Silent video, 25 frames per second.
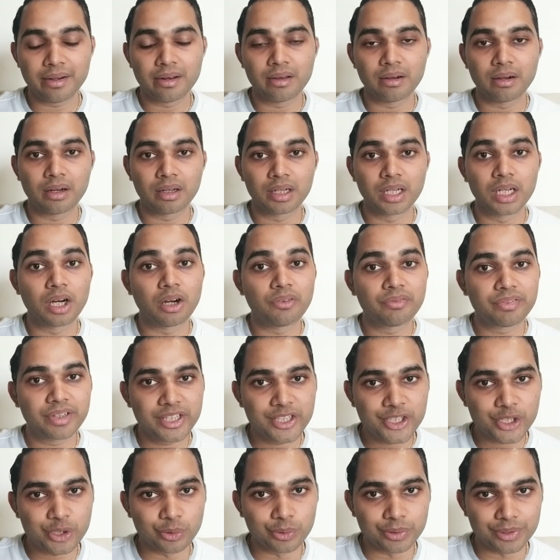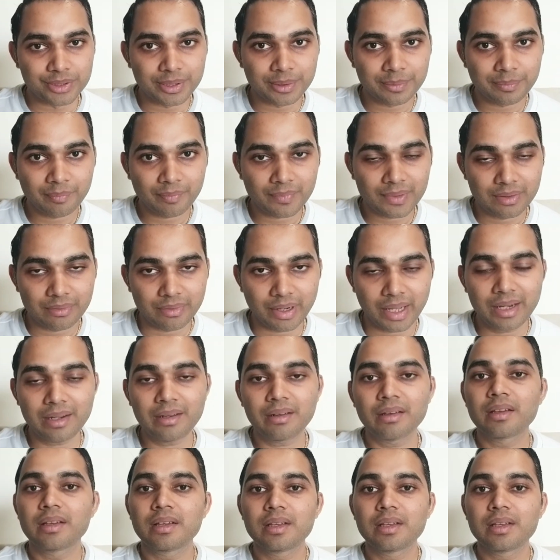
nerve tissues, right?